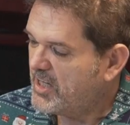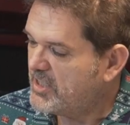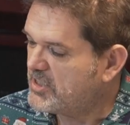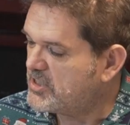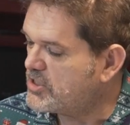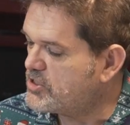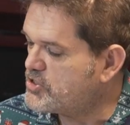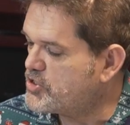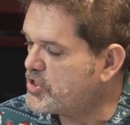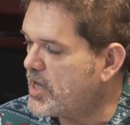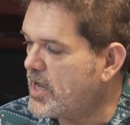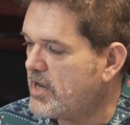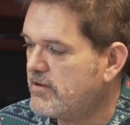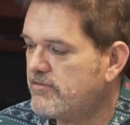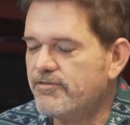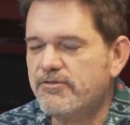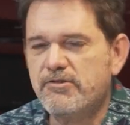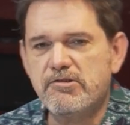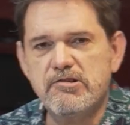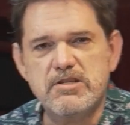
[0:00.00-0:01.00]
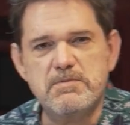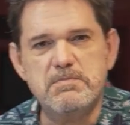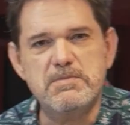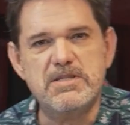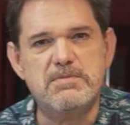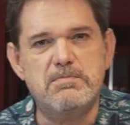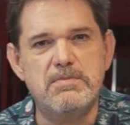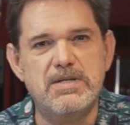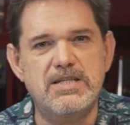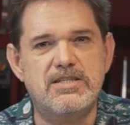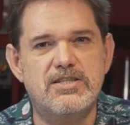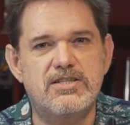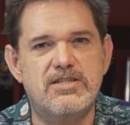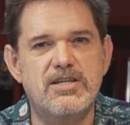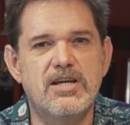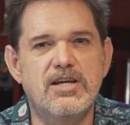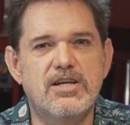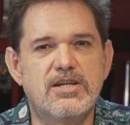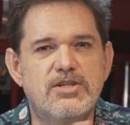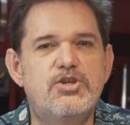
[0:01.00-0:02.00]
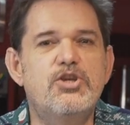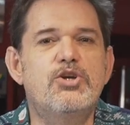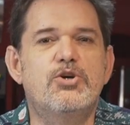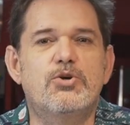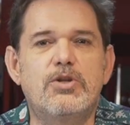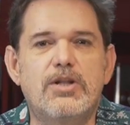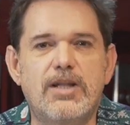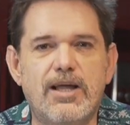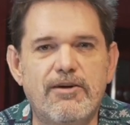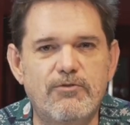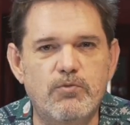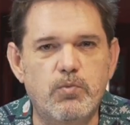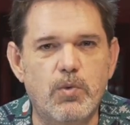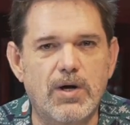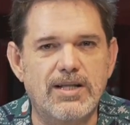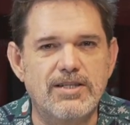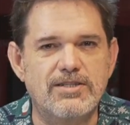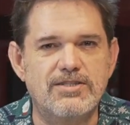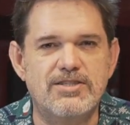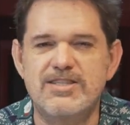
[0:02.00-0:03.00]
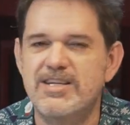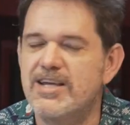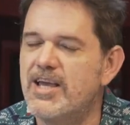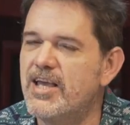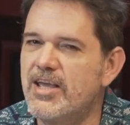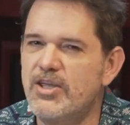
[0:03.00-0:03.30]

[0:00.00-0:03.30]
little jar of Christmas mince to your loved ones.